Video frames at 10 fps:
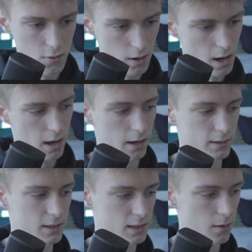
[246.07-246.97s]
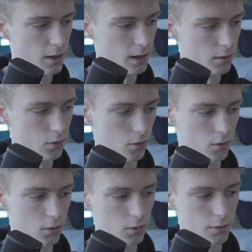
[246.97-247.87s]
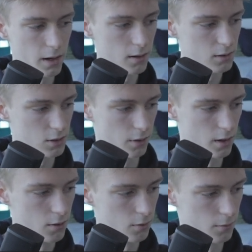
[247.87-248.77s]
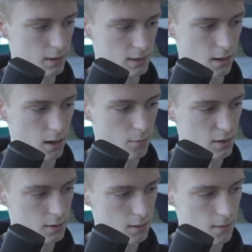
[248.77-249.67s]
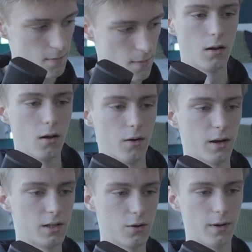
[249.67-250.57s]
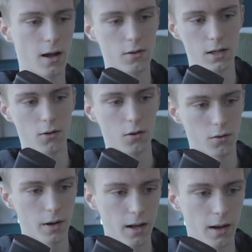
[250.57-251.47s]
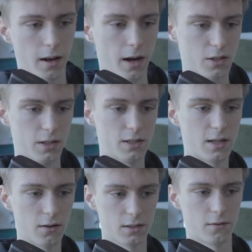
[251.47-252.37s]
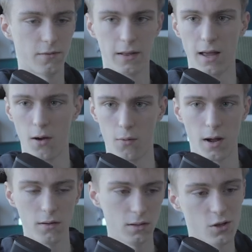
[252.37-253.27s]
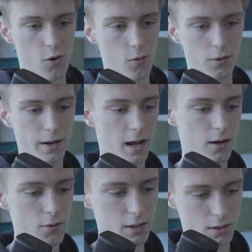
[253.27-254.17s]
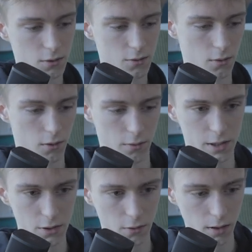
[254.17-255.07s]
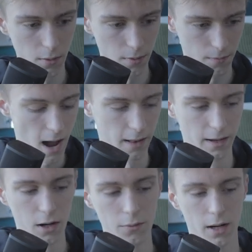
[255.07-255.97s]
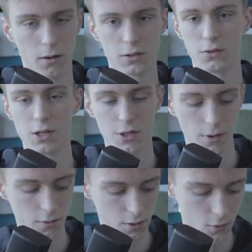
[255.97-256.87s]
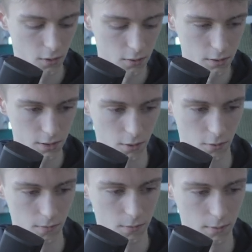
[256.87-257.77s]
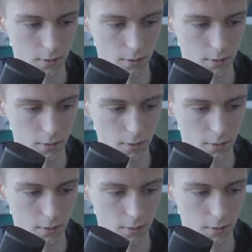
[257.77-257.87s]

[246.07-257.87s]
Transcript: do is disabling your color grading. So here with this I button. Okay, so without the color grading, it actually still doesn't fit that well. So what we can do is go to our original clip, and here we can also change around some colors. So